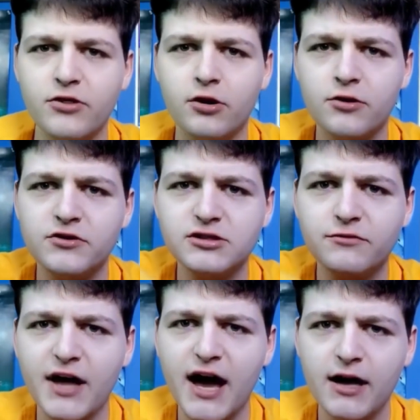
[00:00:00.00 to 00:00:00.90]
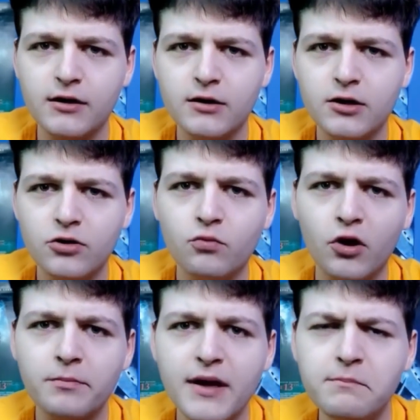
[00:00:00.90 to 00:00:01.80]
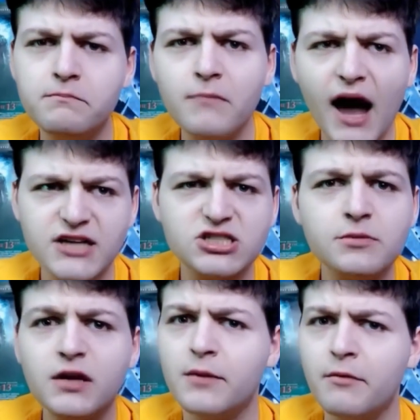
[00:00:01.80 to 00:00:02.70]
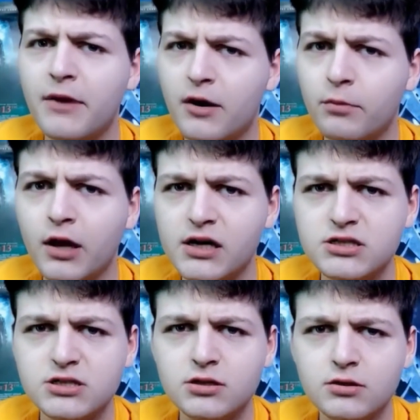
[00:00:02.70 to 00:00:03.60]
the Earth is flat, the world may actually become a better place.